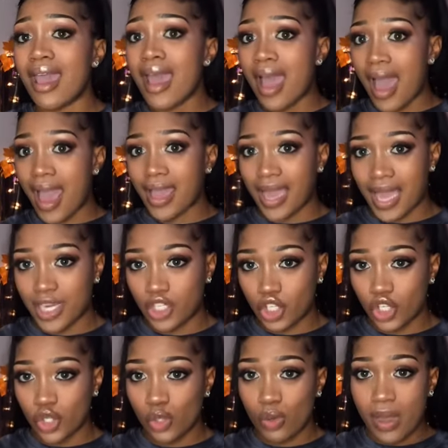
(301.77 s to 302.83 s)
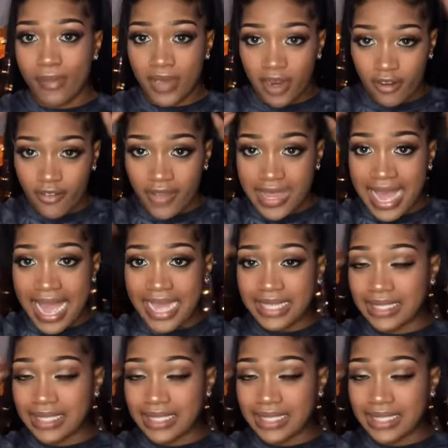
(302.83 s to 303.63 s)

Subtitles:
I got you. I'm here for that.